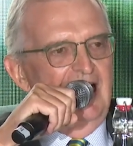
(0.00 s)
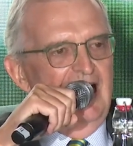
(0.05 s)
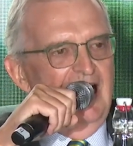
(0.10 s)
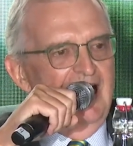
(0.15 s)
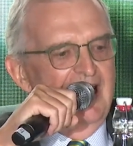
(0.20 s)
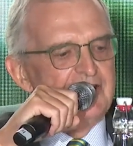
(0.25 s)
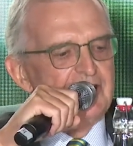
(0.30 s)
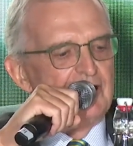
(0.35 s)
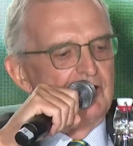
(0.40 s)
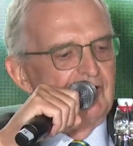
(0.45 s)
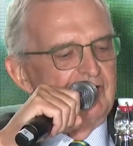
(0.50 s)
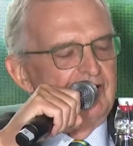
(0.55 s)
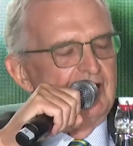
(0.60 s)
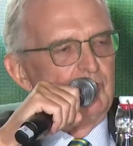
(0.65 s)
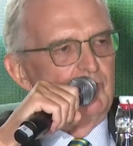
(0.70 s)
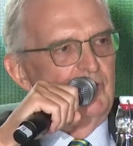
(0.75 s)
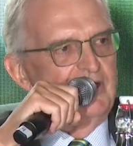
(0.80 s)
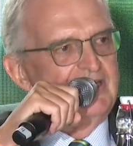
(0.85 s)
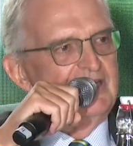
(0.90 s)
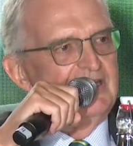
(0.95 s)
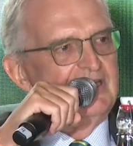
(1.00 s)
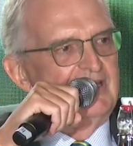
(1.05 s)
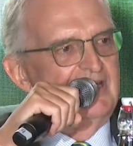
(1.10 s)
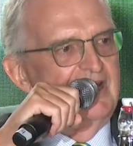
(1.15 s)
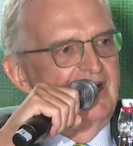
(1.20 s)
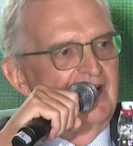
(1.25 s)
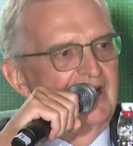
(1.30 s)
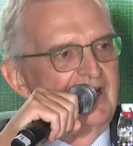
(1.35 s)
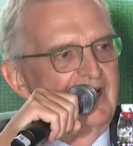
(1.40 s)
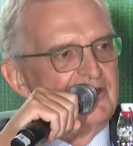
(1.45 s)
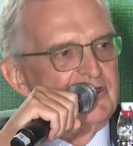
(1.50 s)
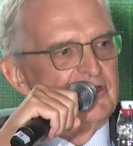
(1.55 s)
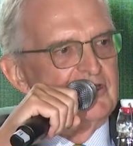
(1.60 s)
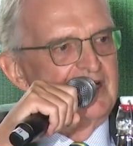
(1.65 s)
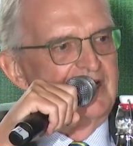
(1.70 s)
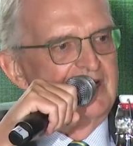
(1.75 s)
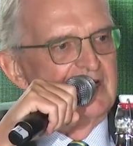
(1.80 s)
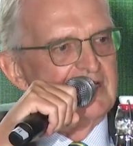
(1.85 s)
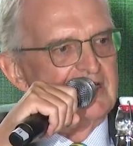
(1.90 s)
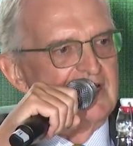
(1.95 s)
I don't think we needed AI to
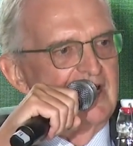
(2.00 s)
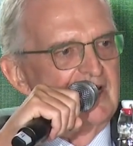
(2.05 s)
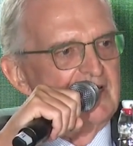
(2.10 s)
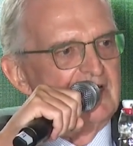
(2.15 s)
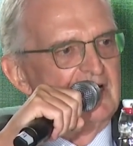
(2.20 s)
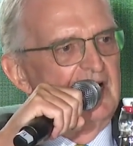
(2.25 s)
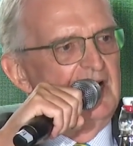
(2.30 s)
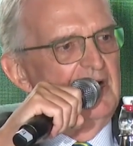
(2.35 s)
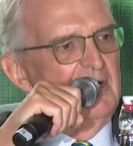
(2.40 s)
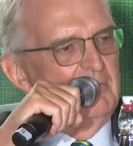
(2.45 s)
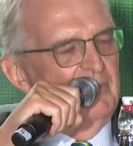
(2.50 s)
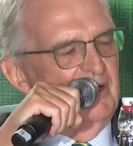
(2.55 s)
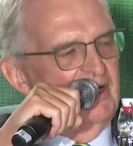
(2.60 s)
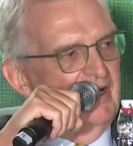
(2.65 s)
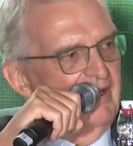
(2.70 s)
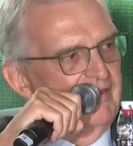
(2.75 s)
tell us that, but I